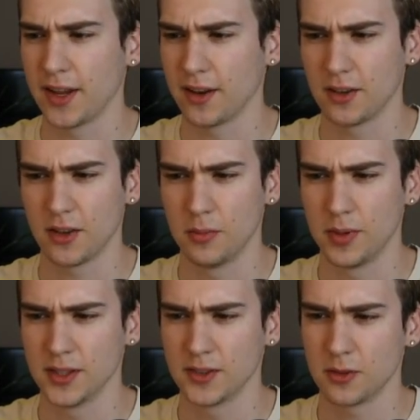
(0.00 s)
a little
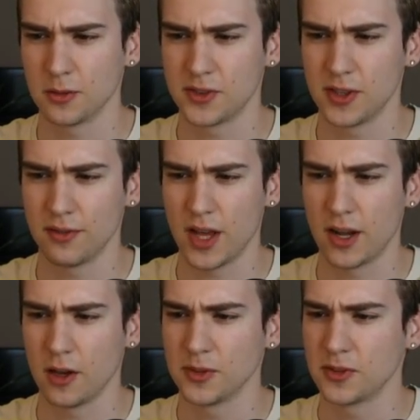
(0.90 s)
bit. So we'll see if that
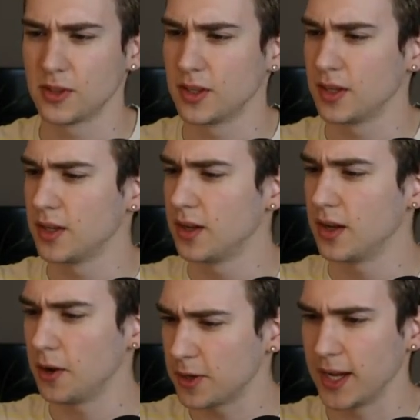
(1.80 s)
helps.
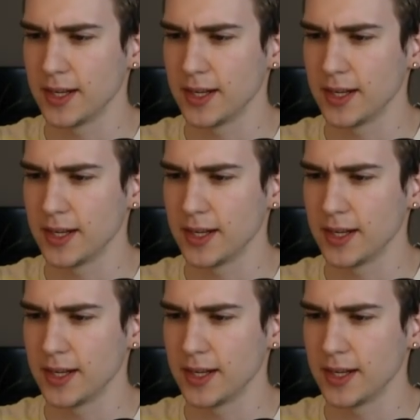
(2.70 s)
Okay.